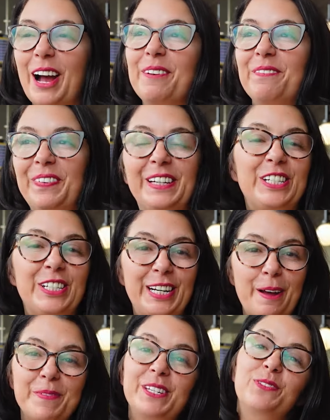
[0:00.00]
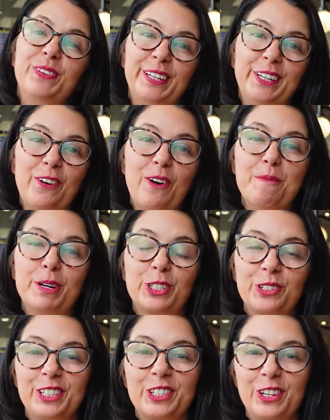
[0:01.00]
I'm finishing up this video about
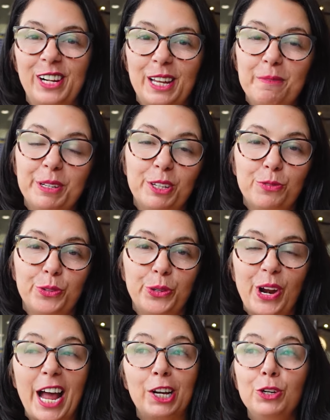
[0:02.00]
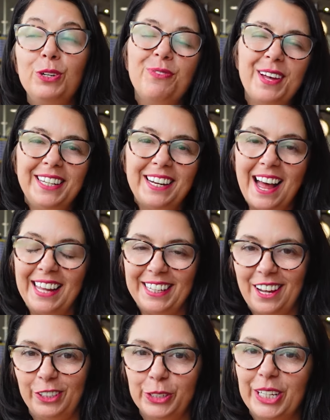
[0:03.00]
traditional Colombian food. I couldn't find an
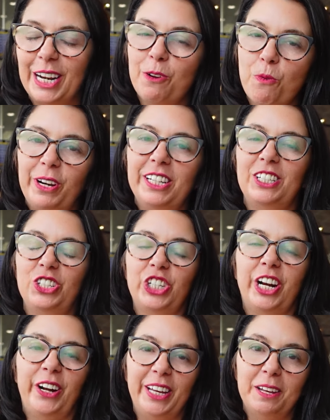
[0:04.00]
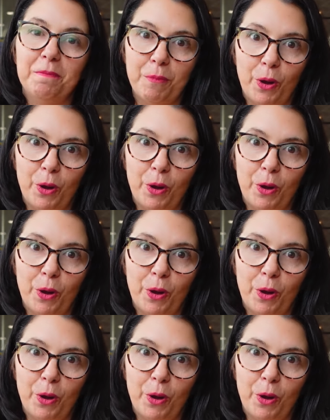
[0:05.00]
ajiaco that I wanted to share in